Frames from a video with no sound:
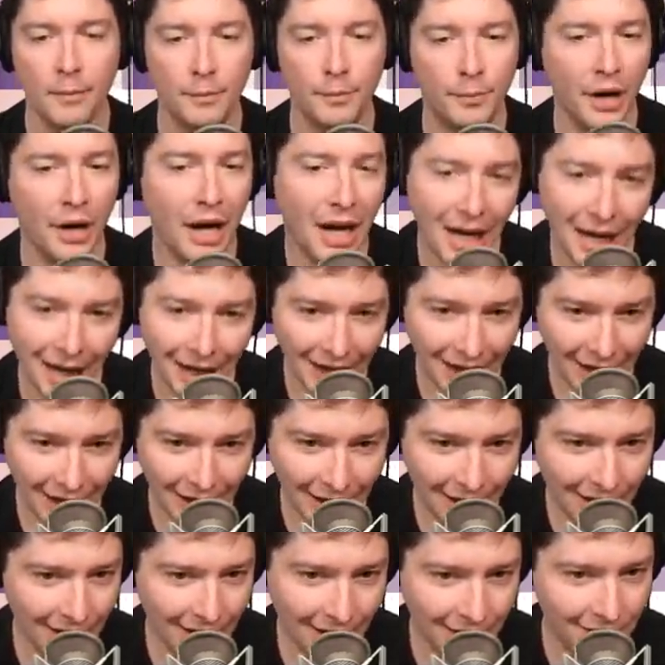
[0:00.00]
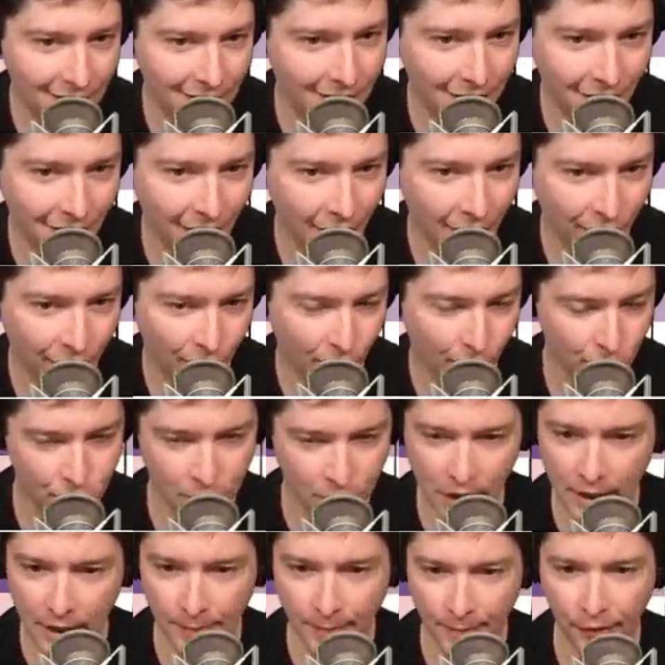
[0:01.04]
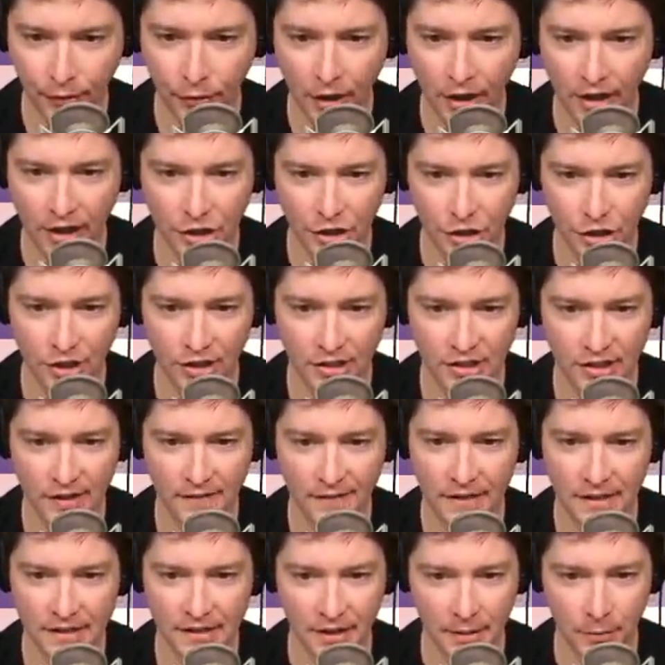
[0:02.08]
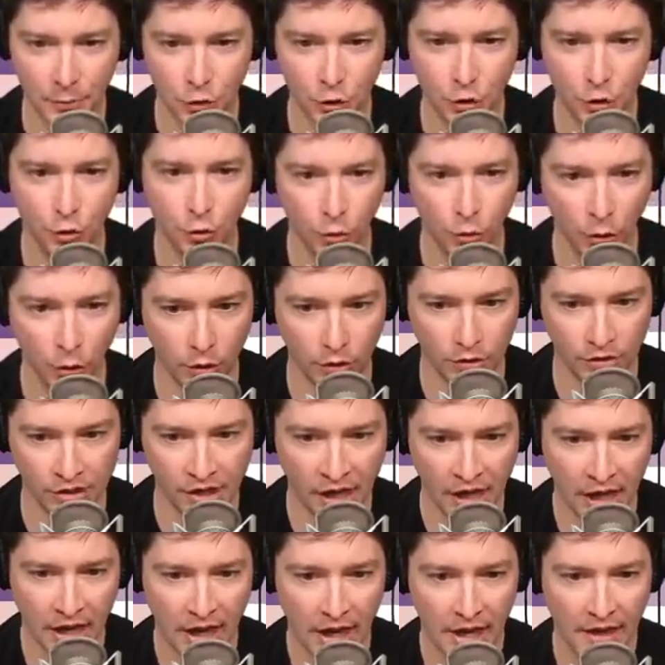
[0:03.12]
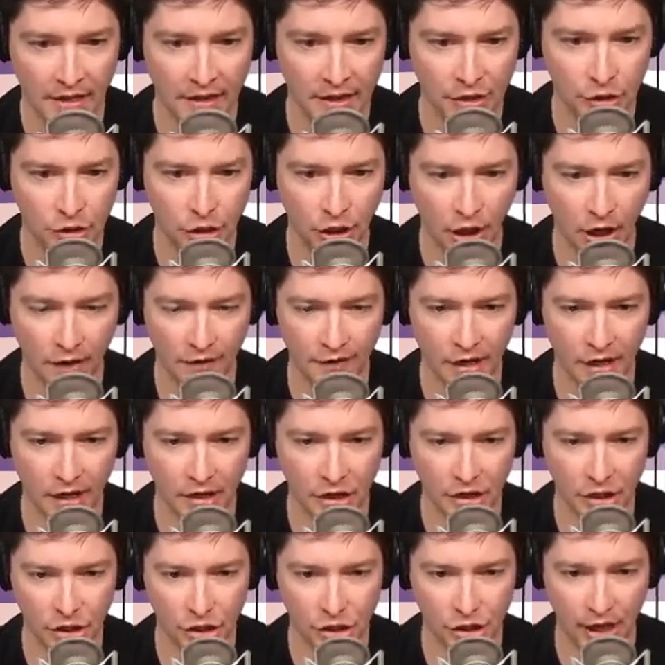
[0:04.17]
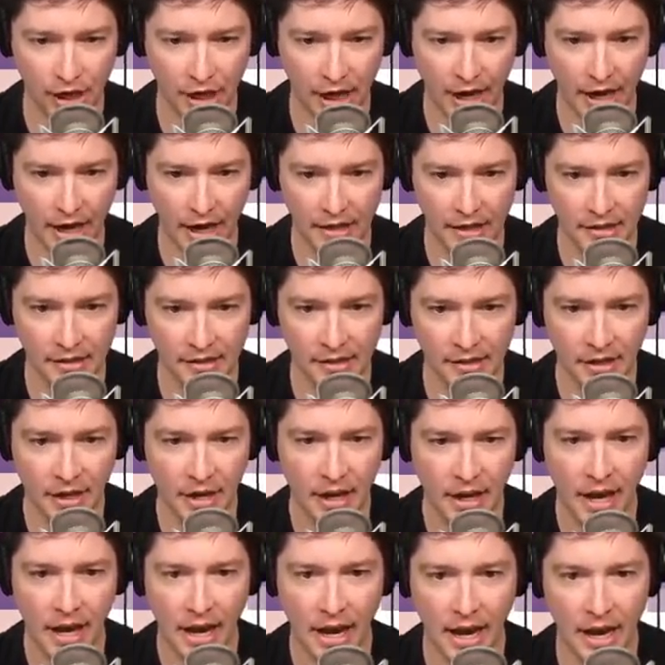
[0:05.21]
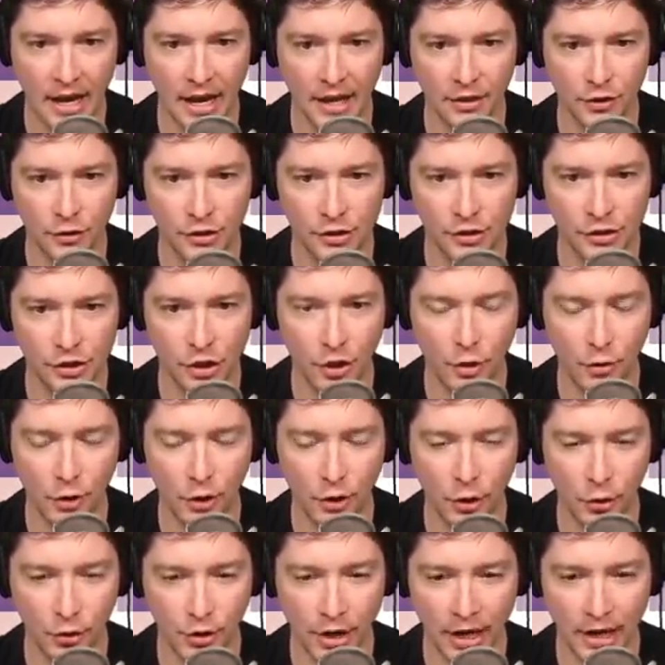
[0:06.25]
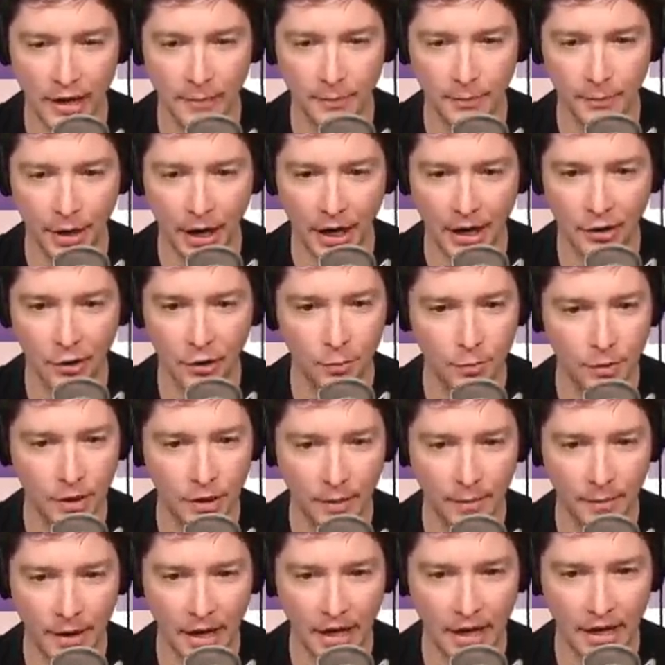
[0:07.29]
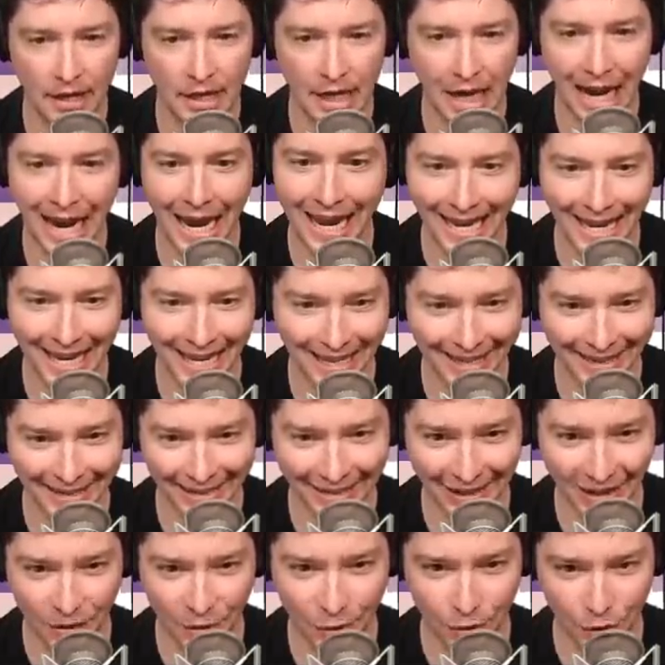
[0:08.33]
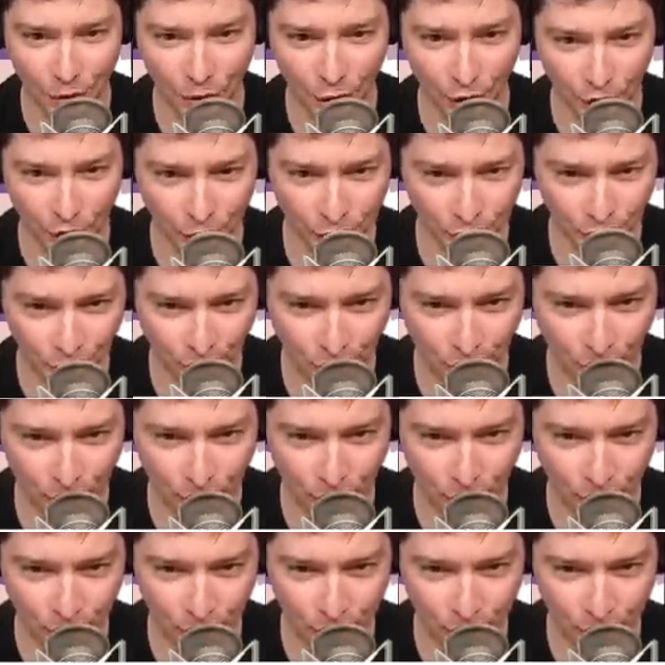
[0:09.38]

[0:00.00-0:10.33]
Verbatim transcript: But unfortunately, Bedrock Edition doesn't have the same tools that Java Edition has, and there is no locate biome command, and there's also no